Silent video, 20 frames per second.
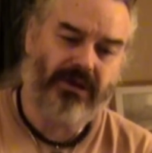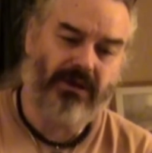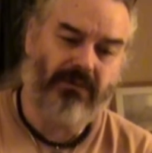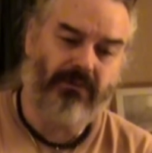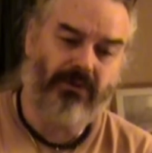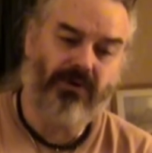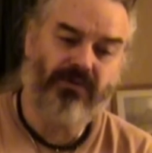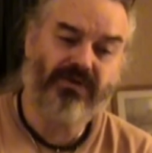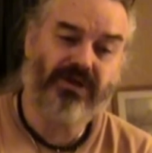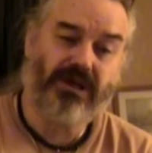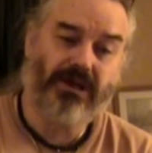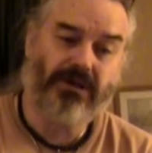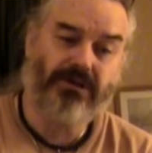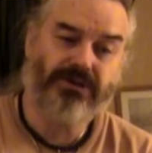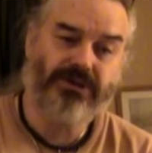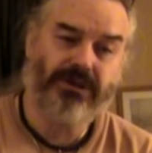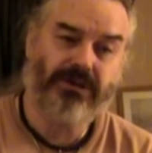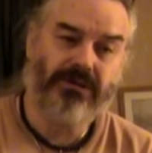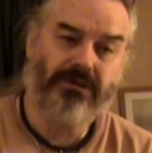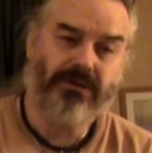It moves
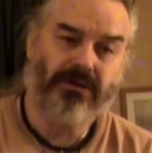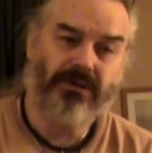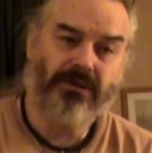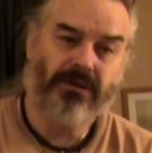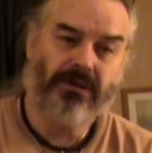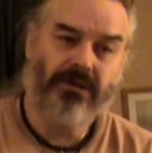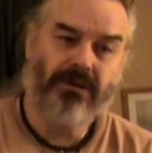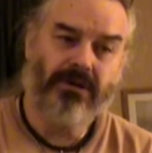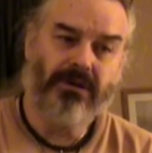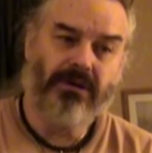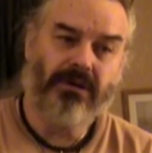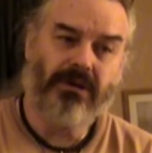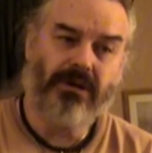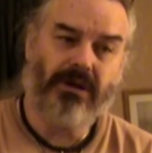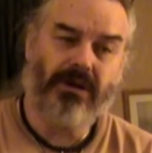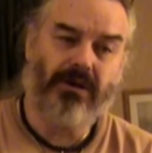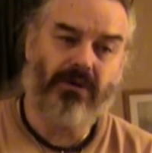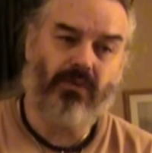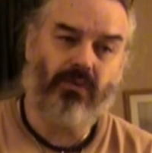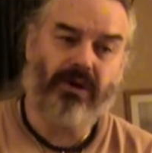energy
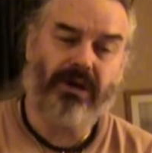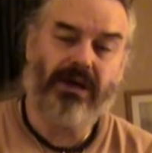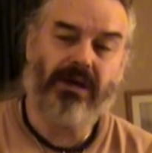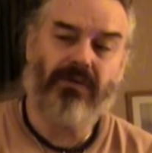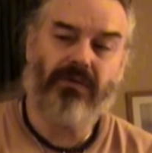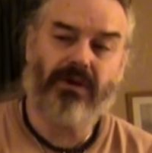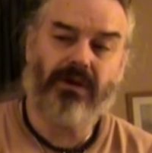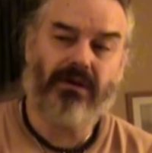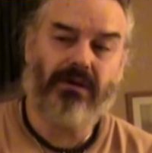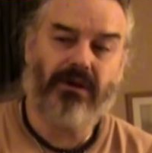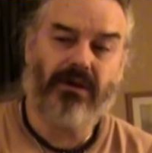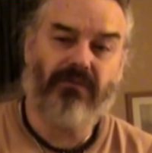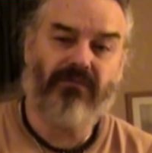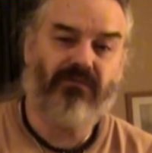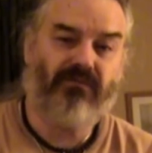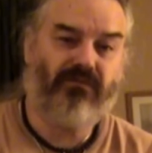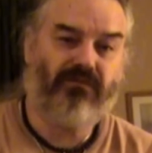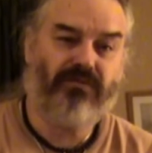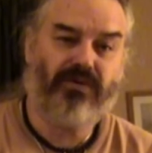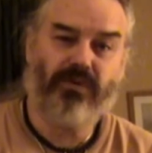in a way that
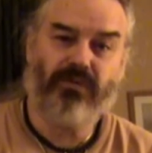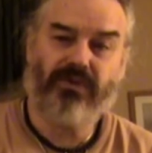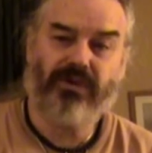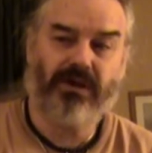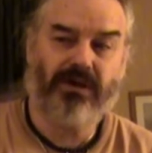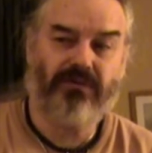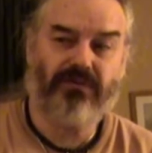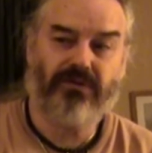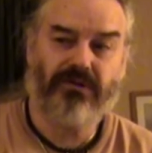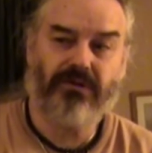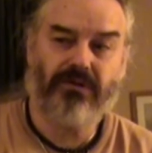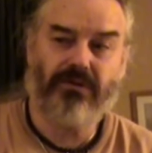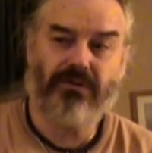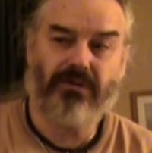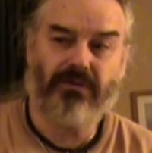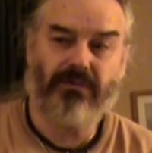few things do.